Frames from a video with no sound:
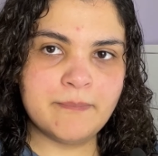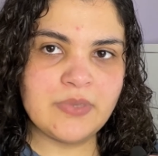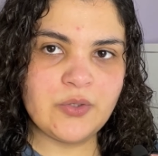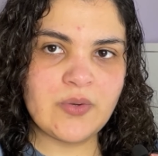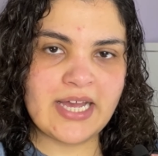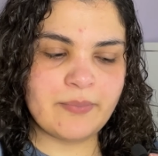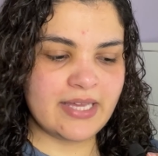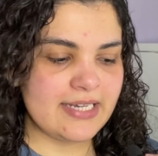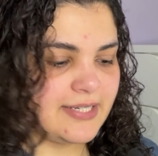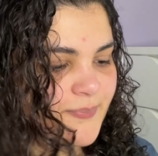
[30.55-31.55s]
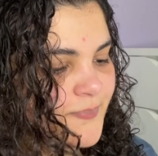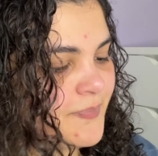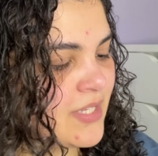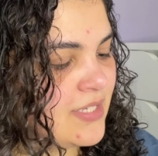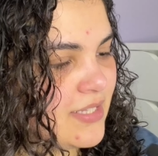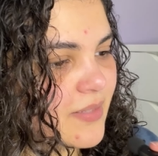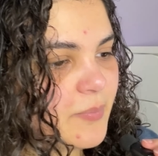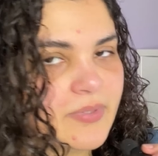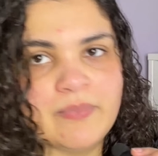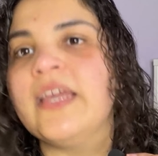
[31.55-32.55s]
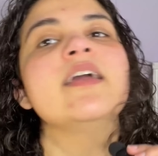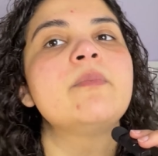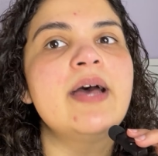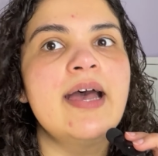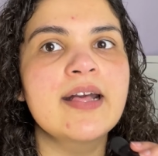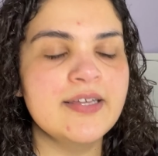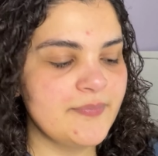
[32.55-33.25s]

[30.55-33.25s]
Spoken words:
blue headband. Let me put my hair back.